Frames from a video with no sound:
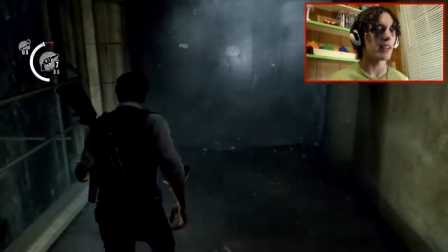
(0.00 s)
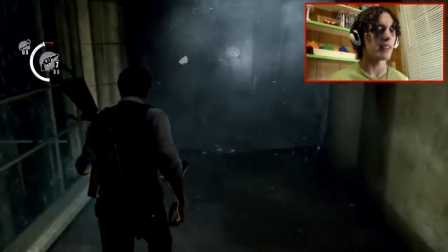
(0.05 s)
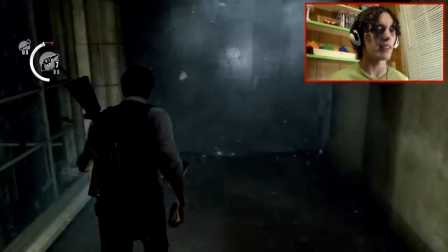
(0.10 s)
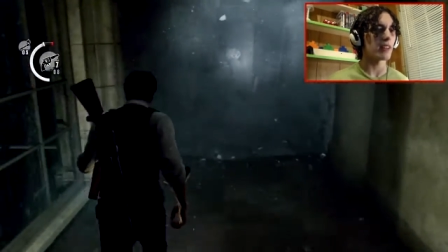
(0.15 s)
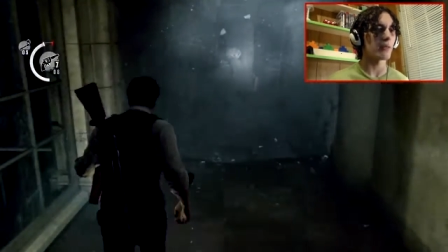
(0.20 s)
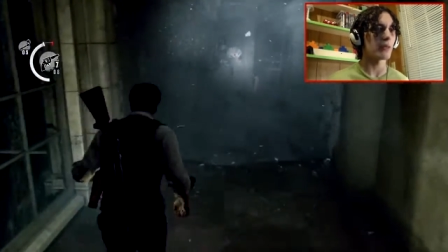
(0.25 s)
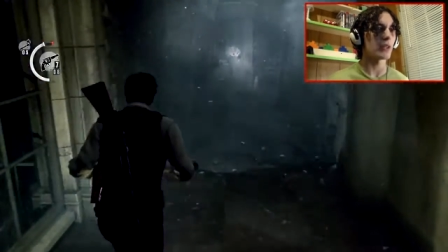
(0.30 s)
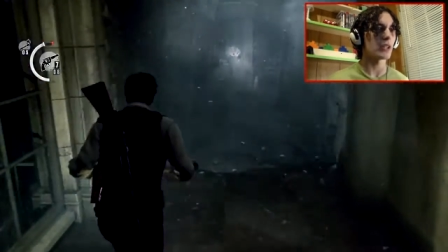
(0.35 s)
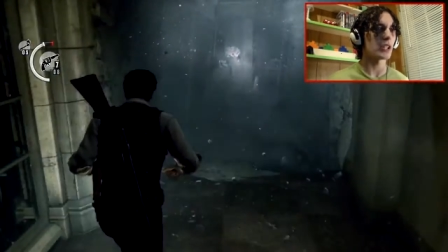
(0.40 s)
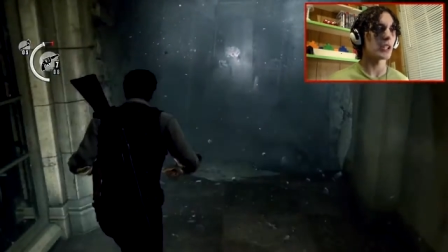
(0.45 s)
I
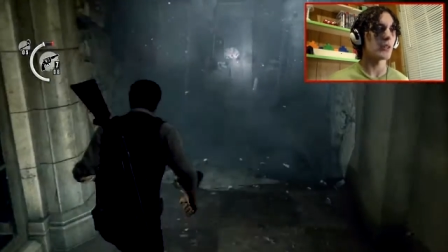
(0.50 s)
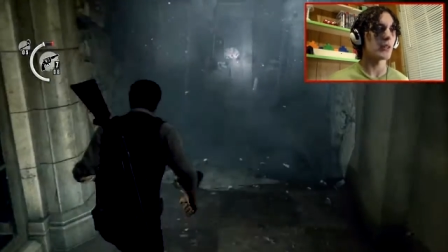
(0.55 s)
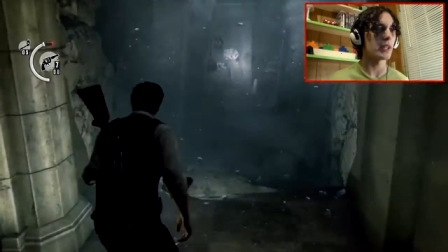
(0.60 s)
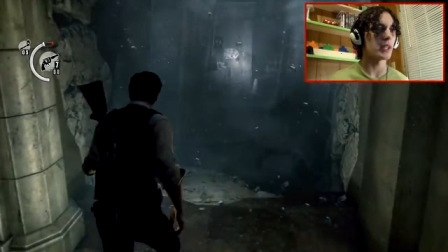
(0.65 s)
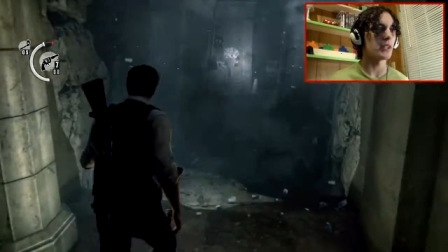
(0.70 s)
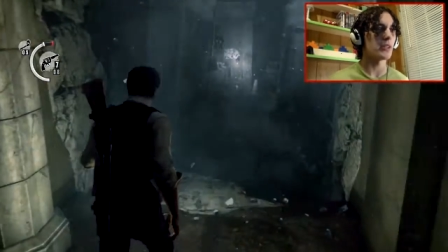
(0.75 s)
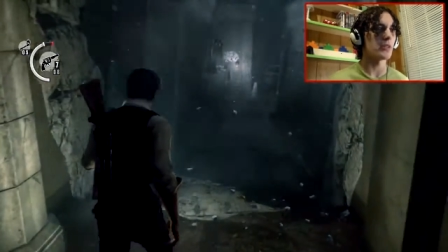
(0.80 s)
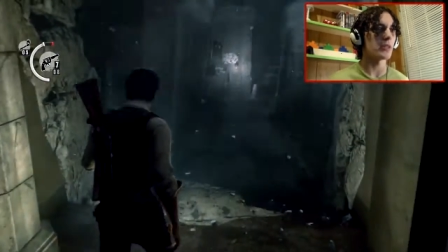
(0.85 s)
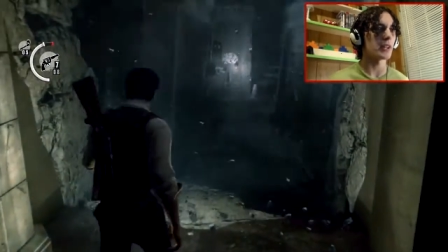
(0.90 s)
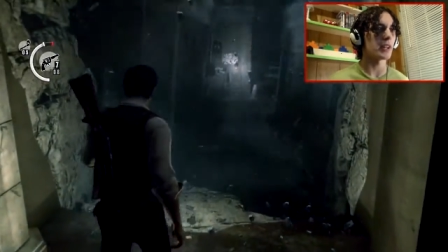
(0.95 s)
thought we were
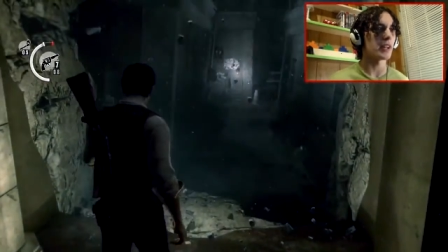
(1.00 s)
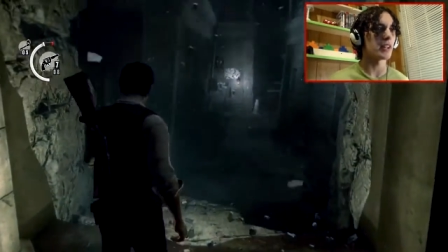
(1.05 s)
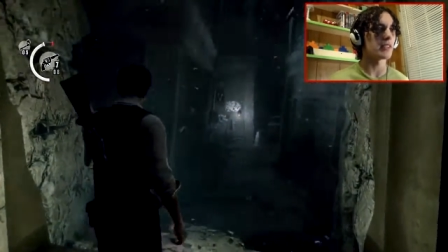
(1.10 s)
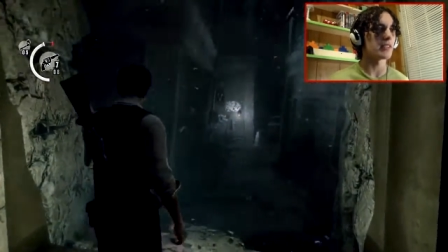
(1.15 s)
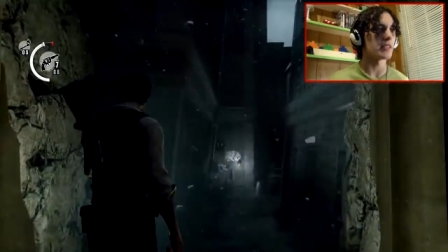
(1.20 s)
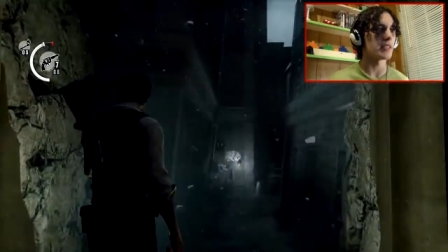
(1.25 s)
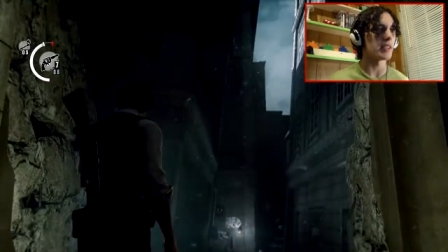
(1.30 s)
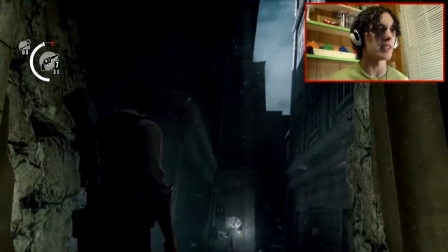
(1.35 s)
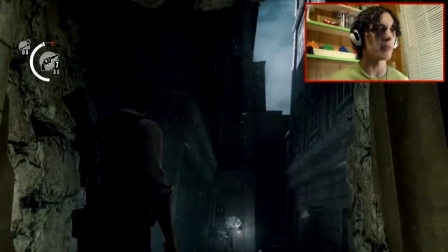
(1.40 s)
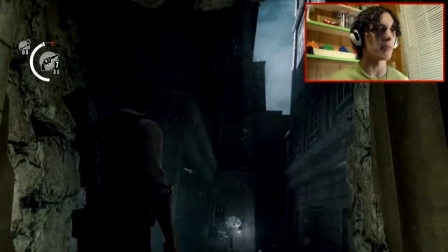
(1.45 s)
going into a
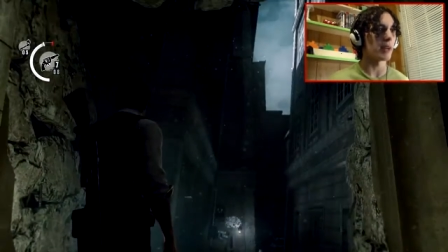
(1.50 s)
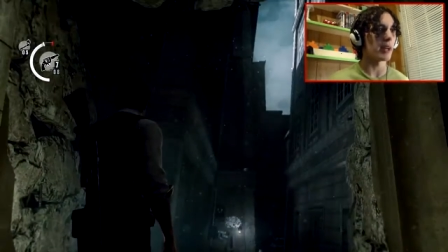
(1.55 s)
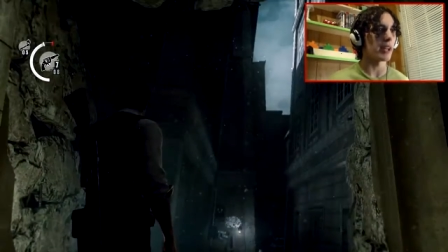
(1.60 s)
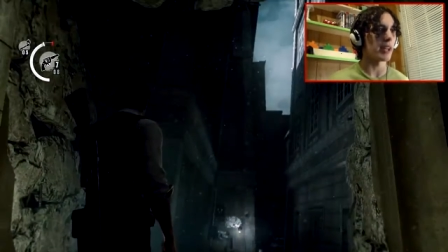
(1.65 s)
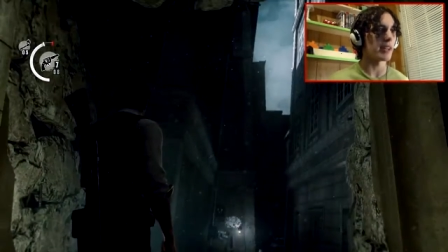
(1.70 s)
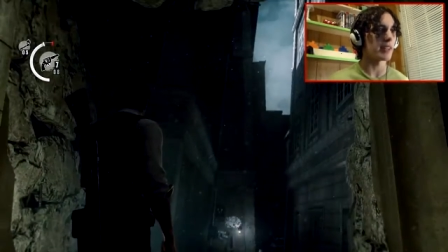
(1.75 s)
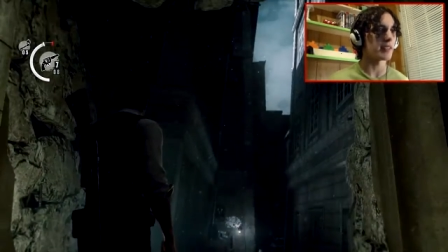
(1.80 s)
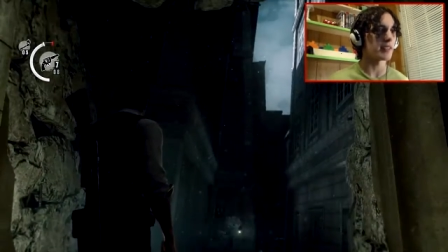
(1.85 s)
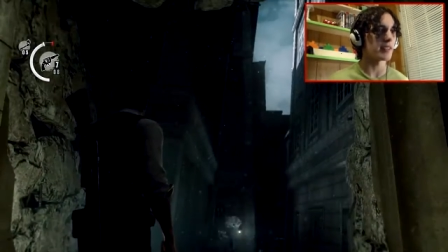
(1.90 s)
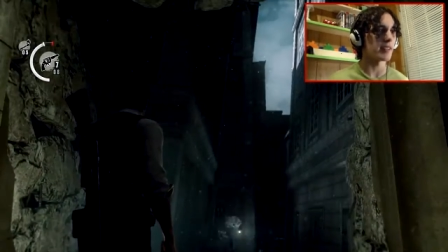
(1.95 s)
cutscene, but I
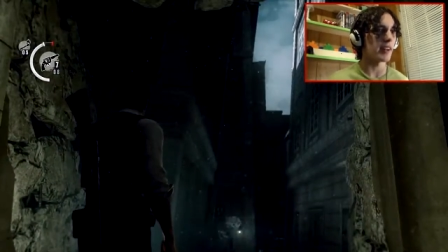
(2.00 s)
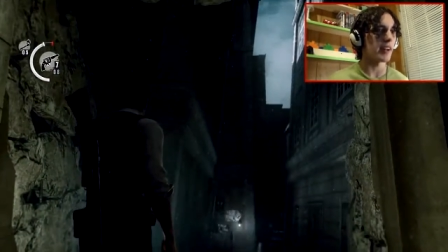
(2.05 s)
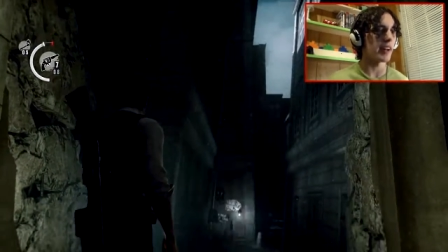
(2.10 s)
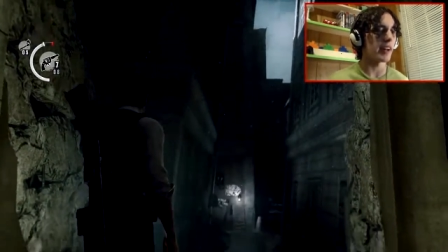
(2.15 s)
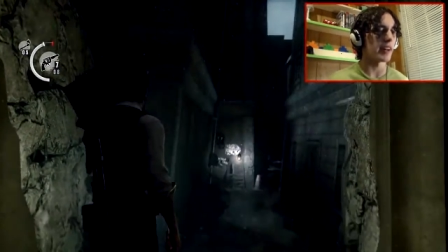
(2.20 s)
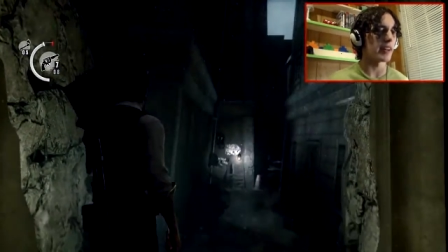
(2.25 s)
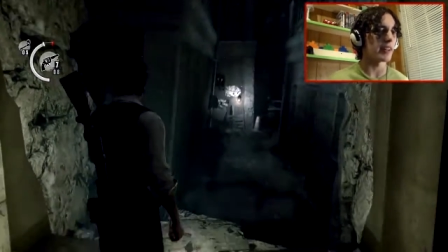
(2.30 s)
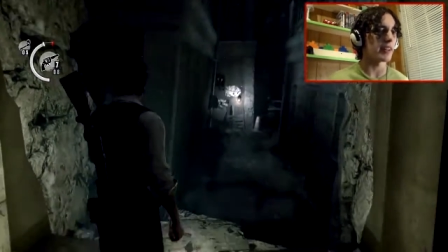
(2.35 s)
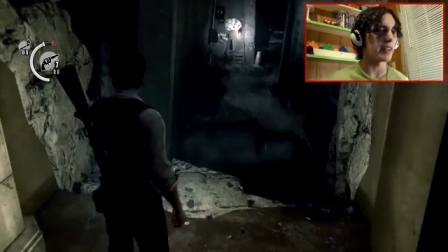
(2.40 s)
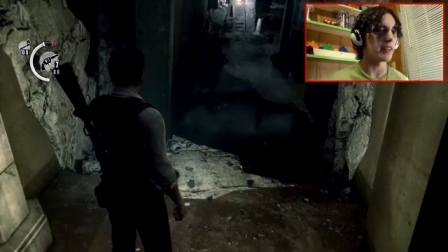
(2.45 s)
guess
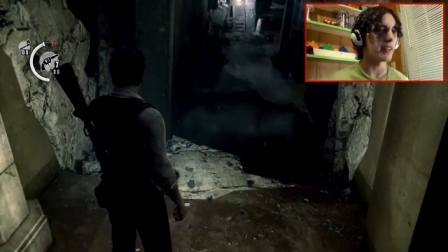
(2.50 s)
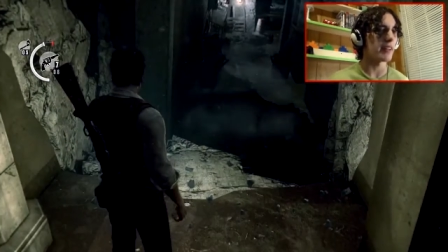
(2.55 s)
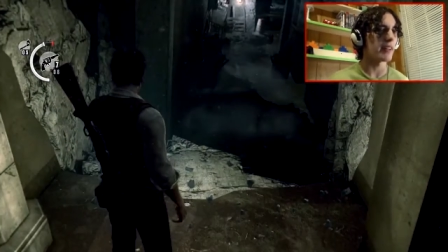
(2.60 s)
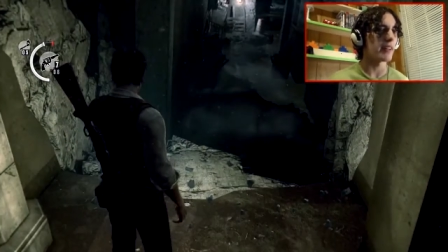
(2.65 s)
not.